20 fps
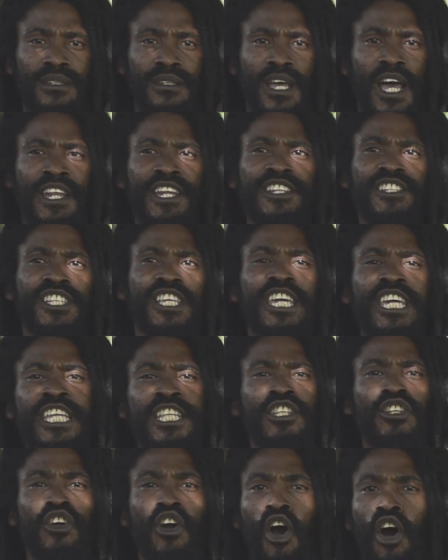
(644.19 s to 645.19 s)
and its
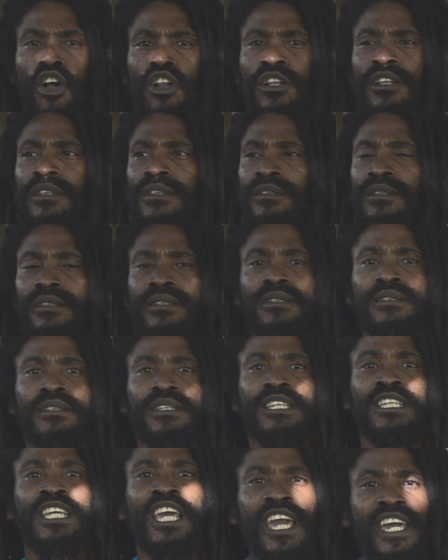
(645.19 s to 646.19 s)

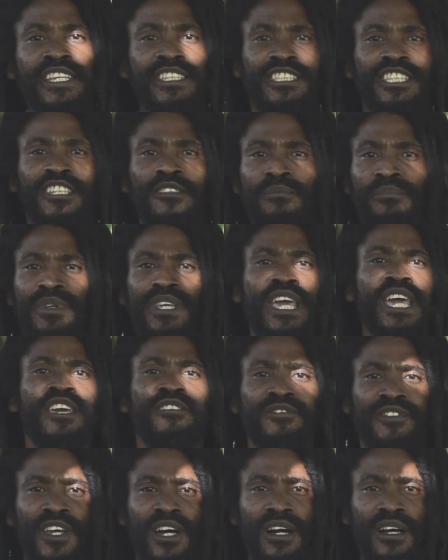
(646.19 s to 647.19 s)
inculcated
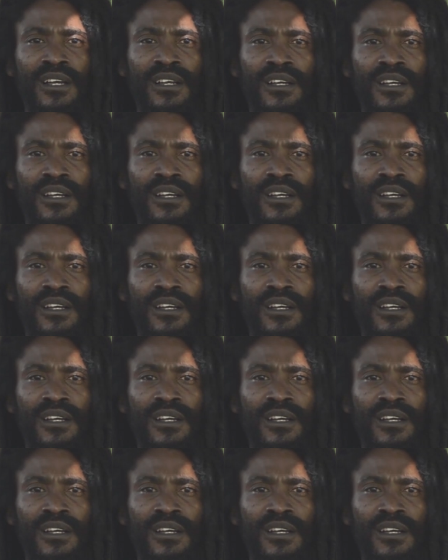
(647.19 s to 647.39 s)
behavior